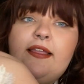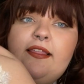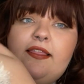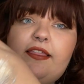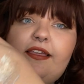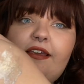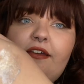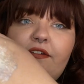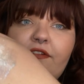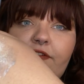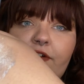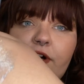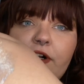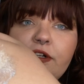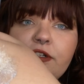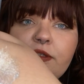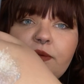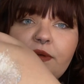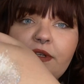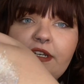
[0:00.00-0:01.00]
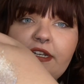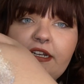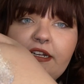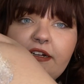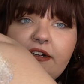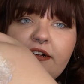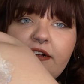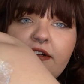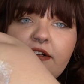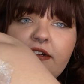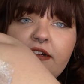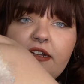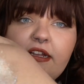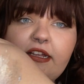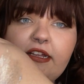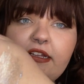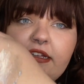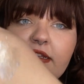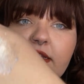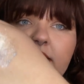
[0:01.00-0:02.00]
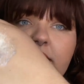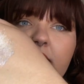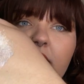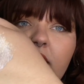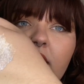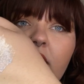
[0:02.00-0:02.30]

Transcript: the first one here is